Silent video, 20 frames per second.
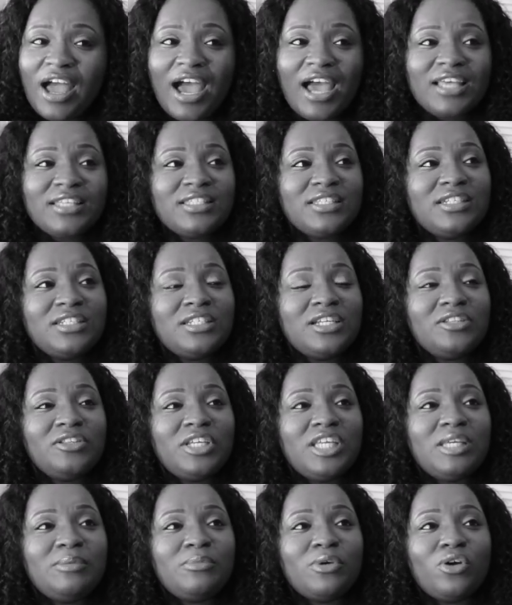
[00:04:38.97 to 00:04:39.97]
I sent
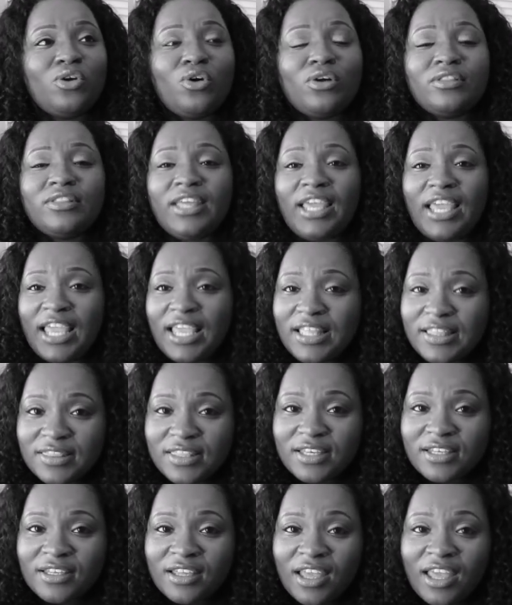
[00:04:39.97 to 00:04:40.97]
another email on the
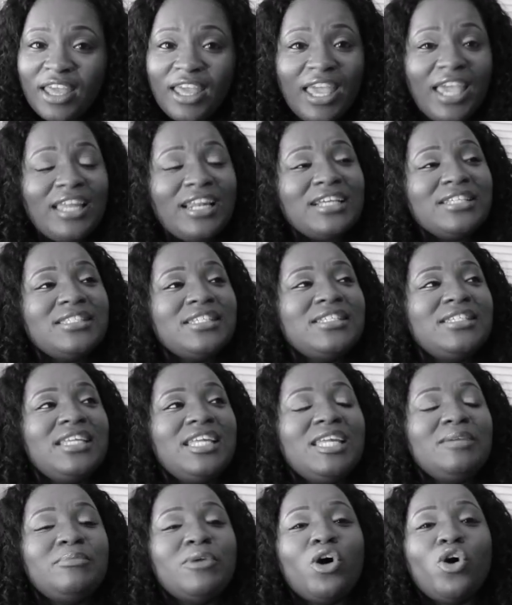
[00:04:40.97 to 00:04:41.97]
8th and I sent
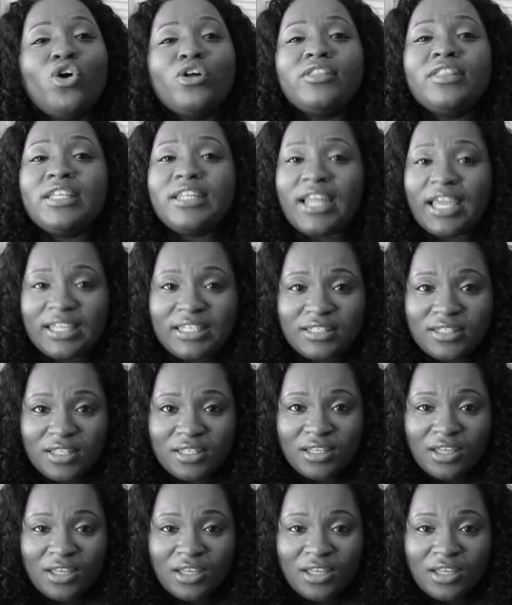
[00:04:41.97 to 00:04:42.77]
the email on the 9th